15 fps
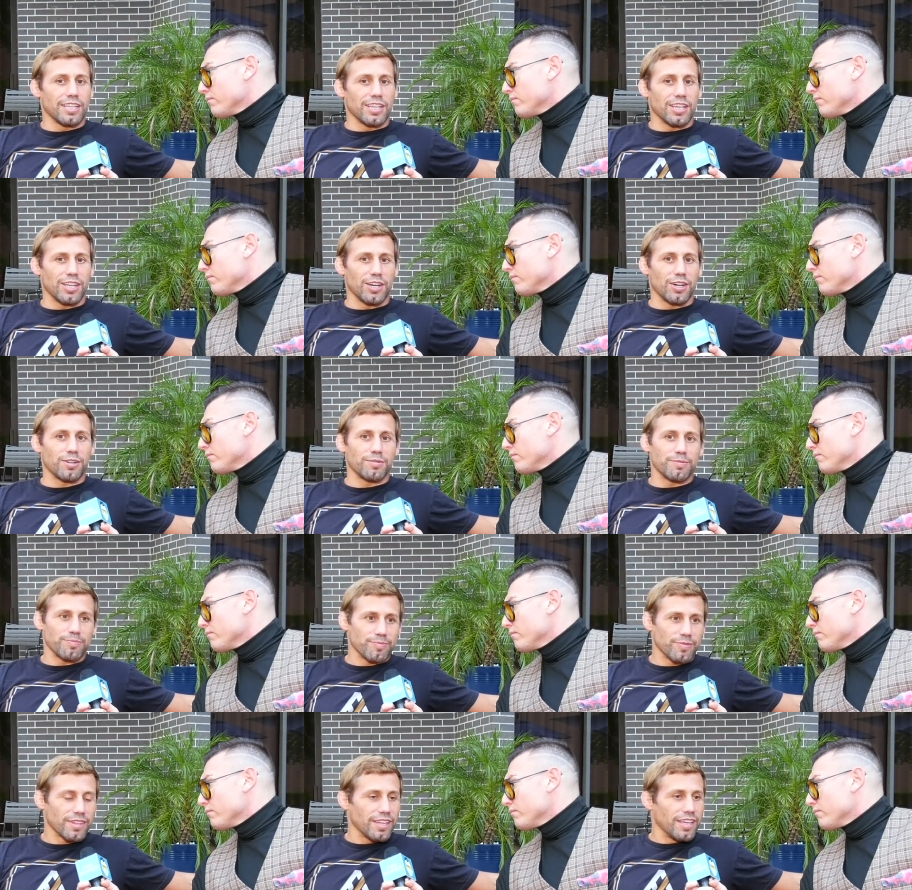Speaker 1: you know,
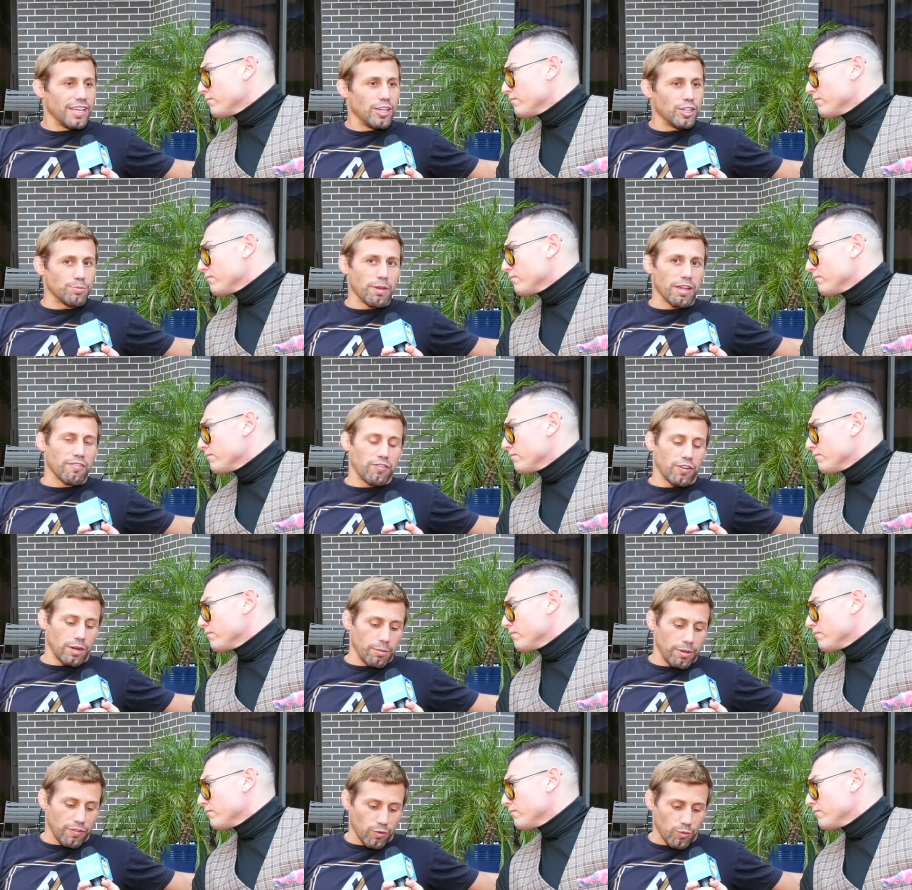he was making fun
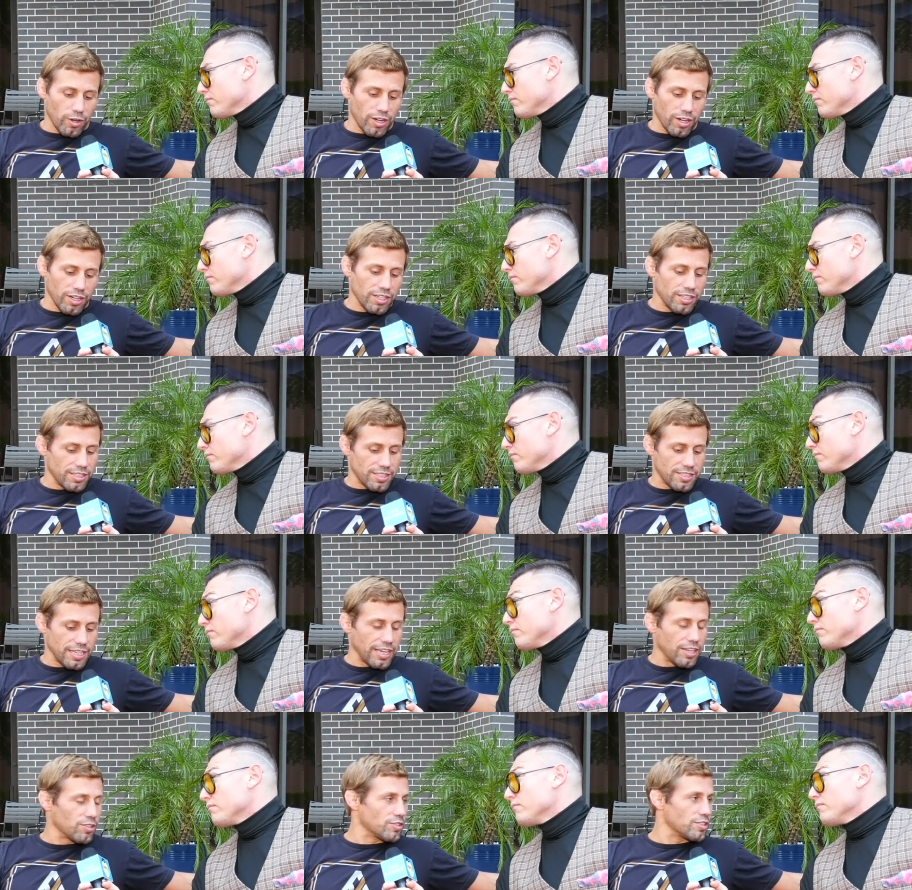of me for wearing
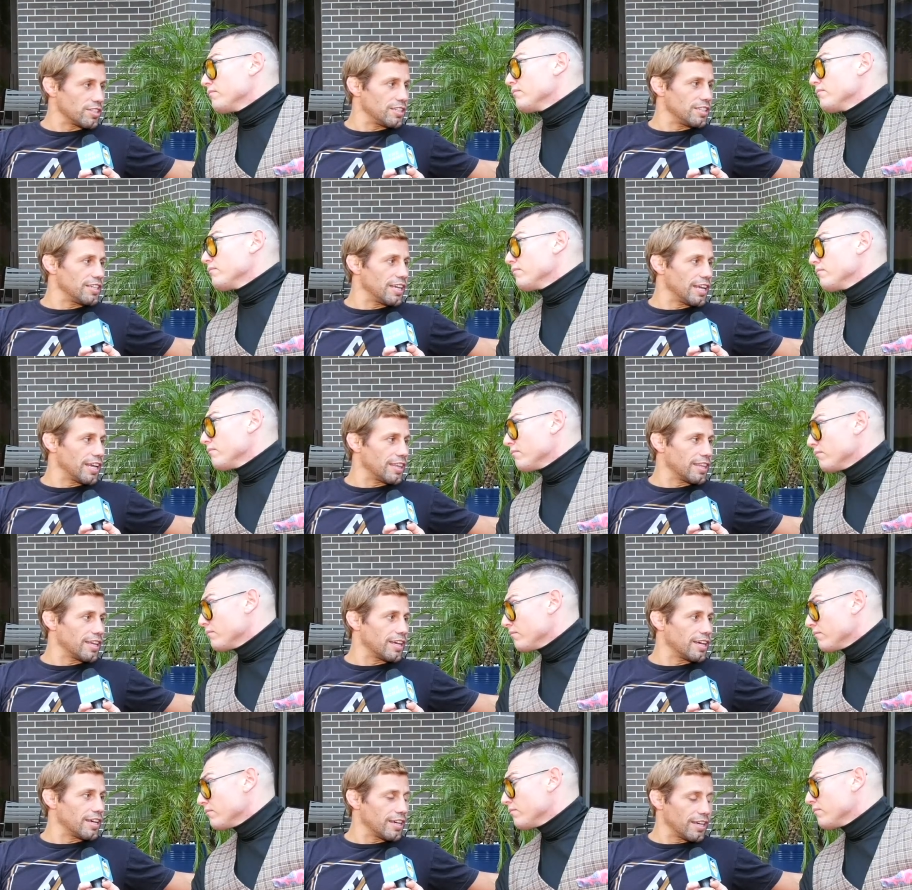sandals and, and the
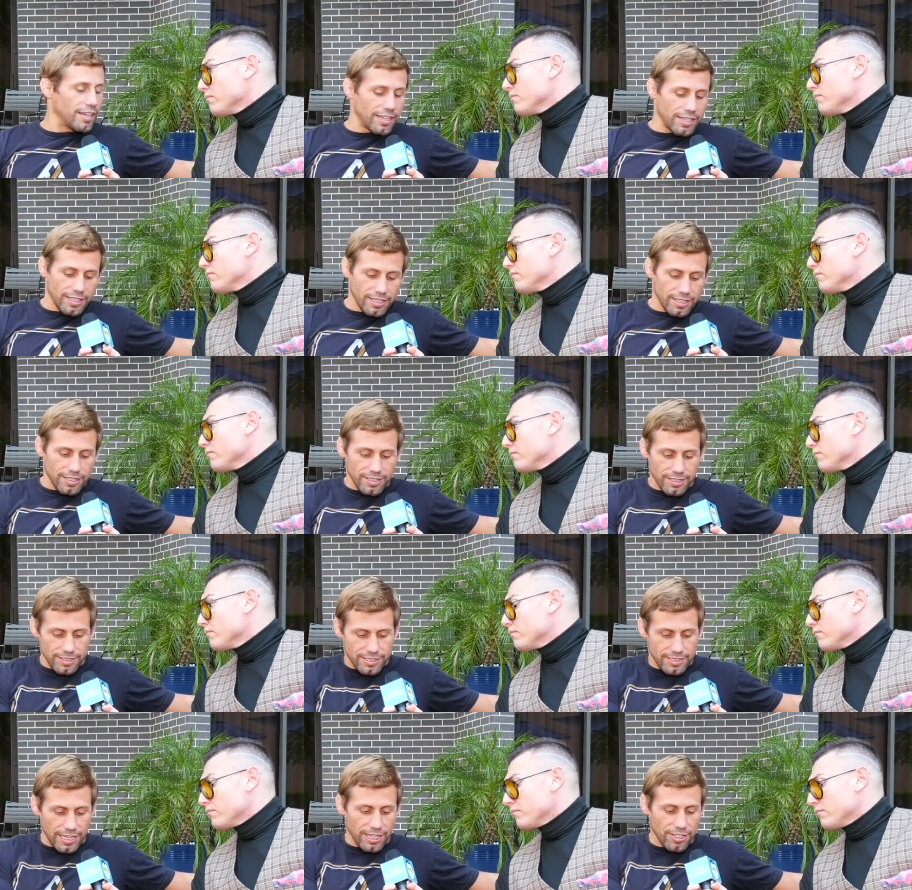uh,
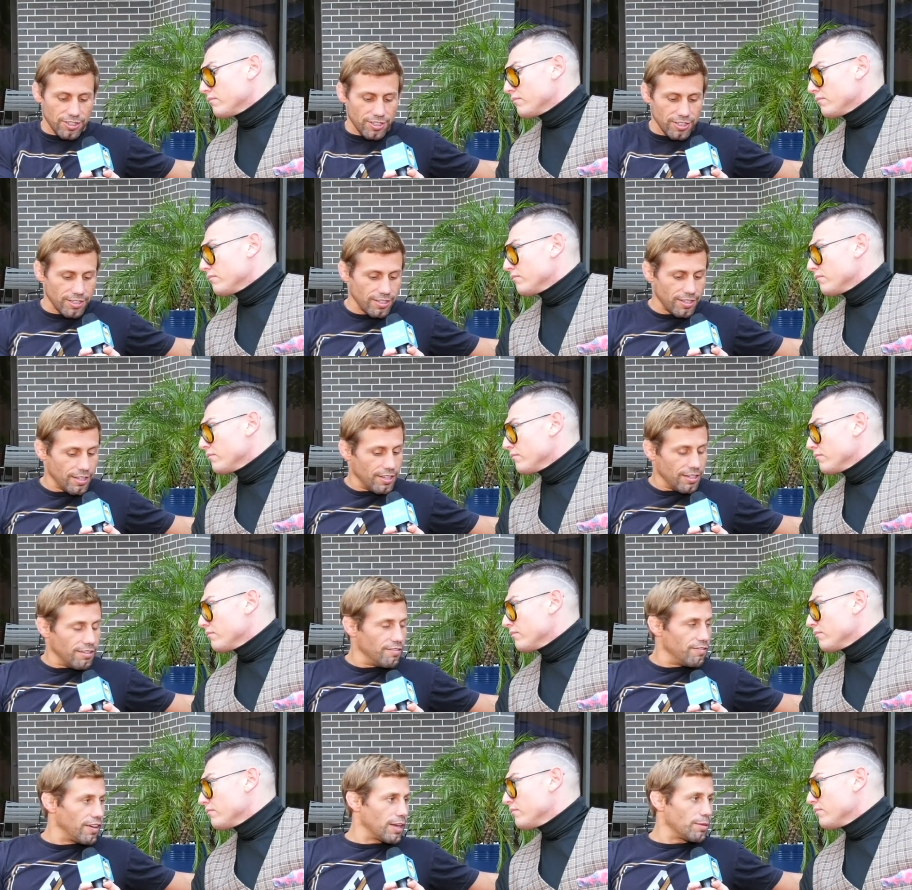standard
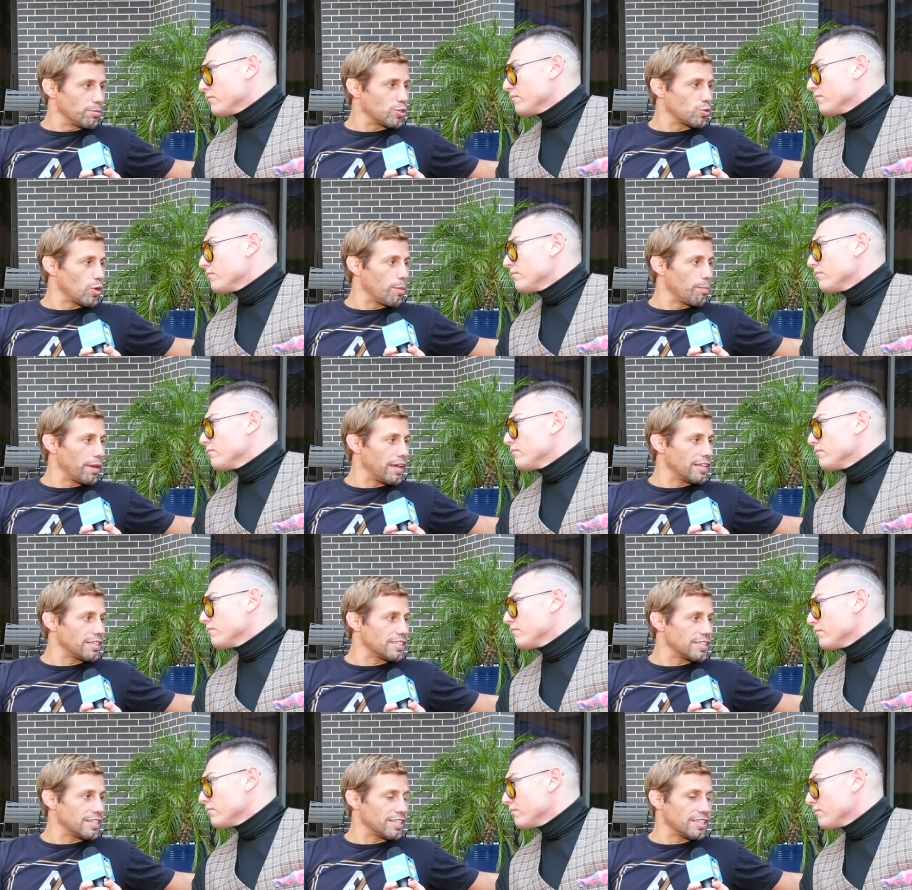Venom
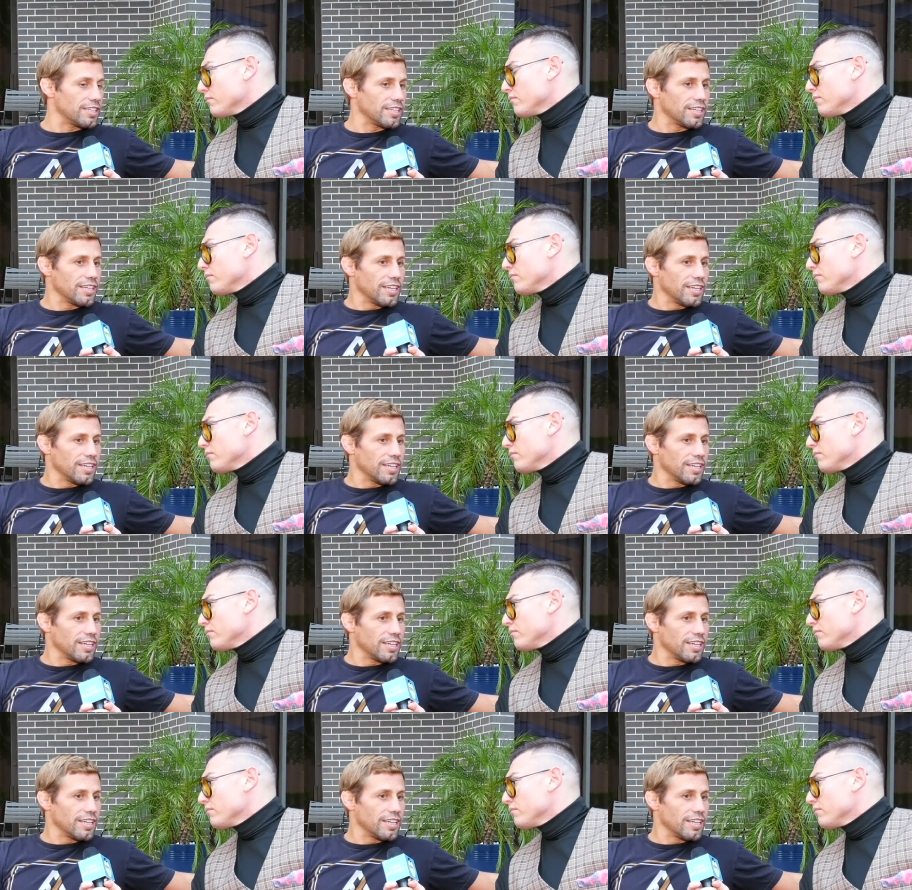sweatpants, and